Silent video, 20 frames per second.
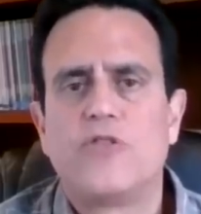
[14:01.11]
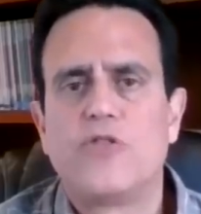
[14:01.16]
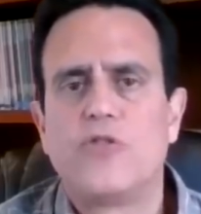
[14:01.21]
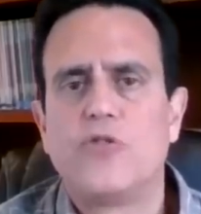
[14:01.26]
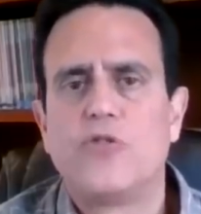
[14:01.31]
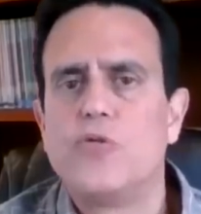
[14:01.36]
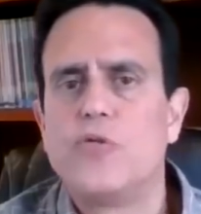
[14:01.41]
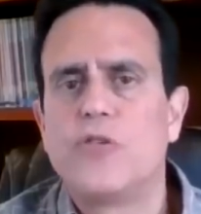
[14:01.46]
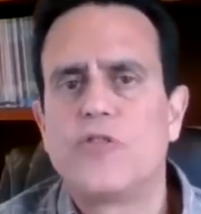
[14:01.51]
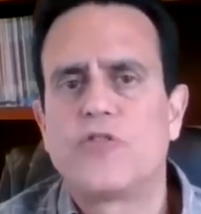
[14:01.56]

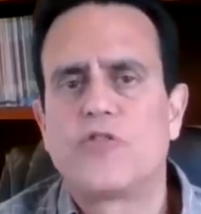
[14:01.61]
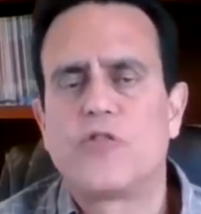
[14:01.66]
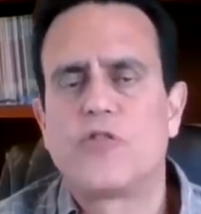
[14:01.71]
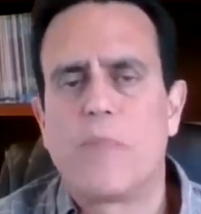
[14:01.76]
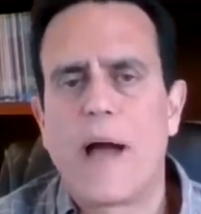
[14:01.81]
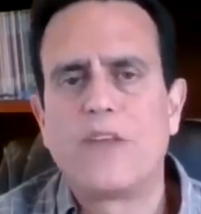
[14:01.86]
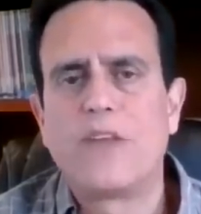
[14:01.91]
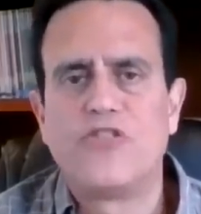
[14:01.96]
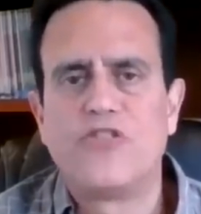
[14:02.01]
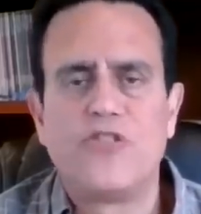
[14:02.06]
Two is to
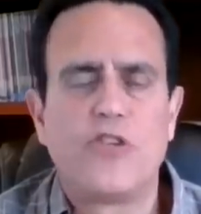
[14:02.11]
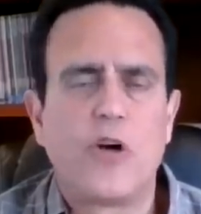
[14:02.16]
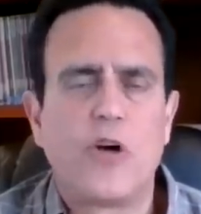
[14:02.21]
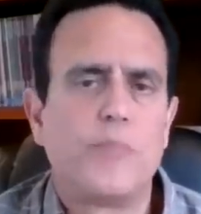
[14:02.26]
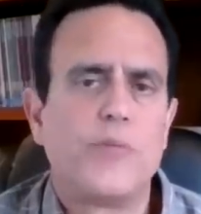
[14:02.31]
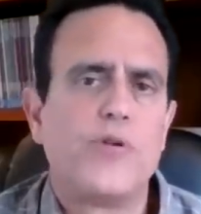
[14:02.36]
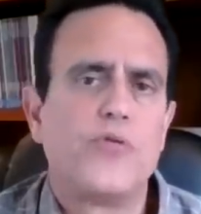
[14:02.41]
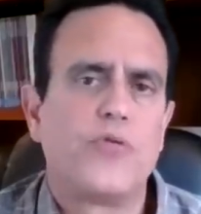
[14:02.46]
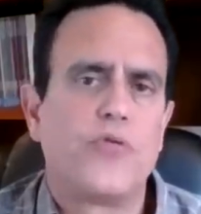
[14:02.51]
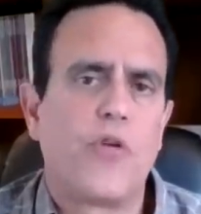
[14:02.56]
buy
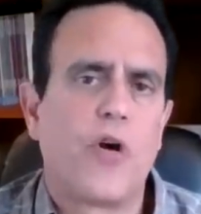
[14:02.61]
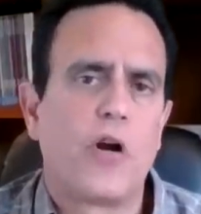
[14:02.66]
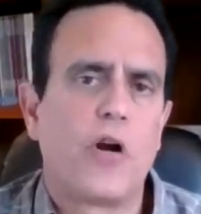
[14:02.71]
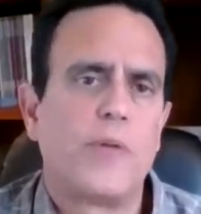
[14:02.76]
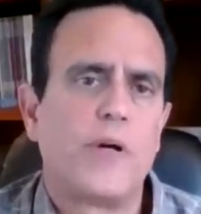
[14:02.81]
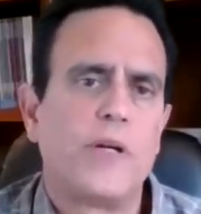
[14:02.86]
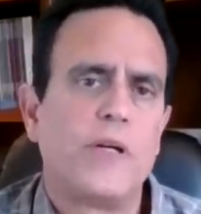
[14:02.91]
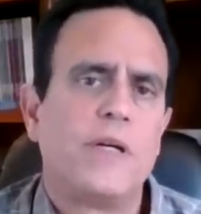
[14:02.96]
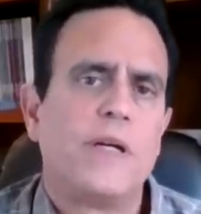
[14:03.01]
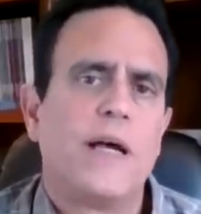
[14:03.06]
GW
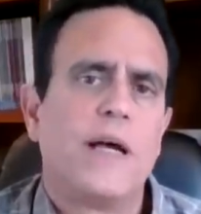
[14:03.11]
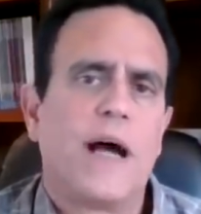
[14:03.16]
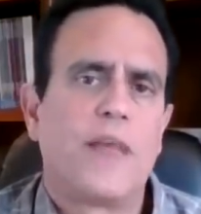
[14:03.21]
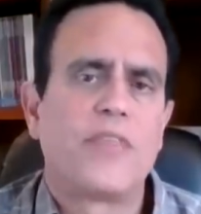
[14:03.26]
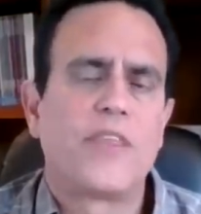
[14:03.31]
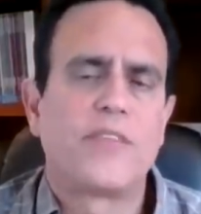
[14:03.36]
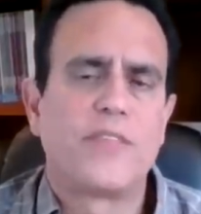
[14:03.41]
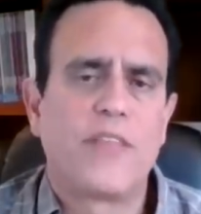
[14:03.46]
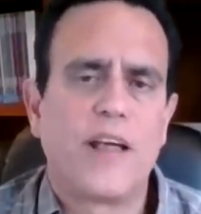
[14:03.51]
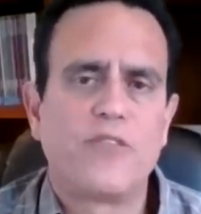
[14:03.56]
Pharma.
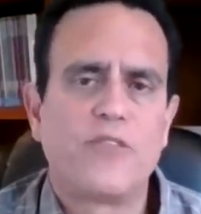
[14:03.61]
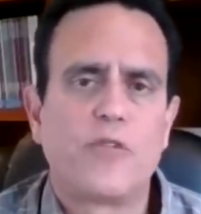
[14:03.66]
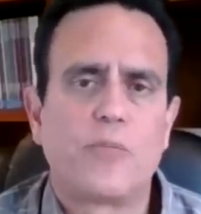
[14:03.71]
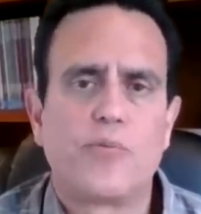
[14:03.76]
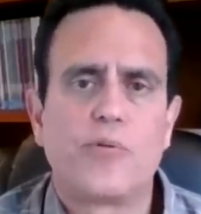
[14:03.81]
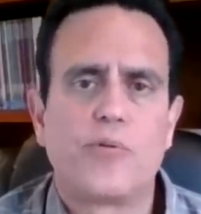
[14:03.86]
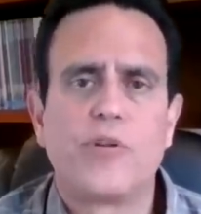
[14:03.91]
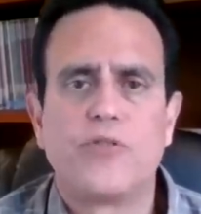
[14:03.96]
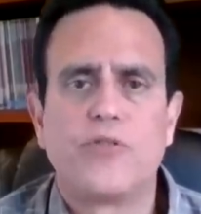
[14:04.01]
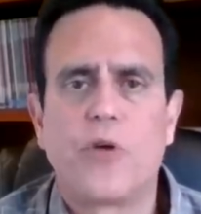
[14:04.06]
I think that's a
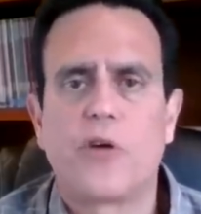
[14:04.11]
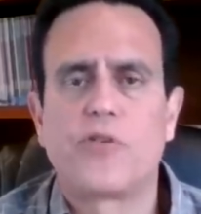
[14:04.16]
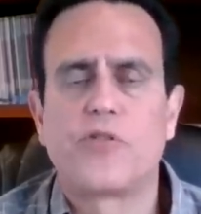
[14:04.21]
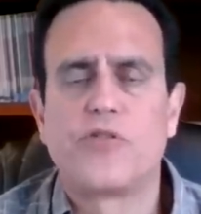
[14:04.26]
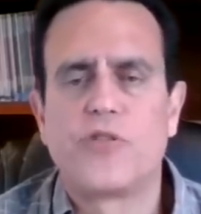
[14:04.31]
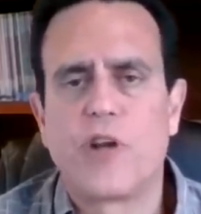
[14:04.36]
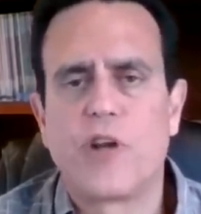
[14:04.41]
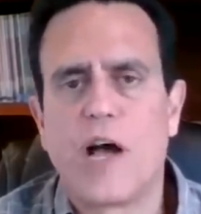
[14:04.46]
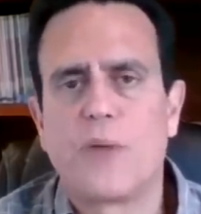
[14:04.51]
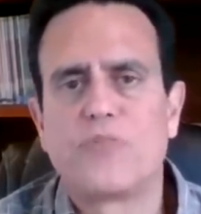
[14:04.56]
pretty darn good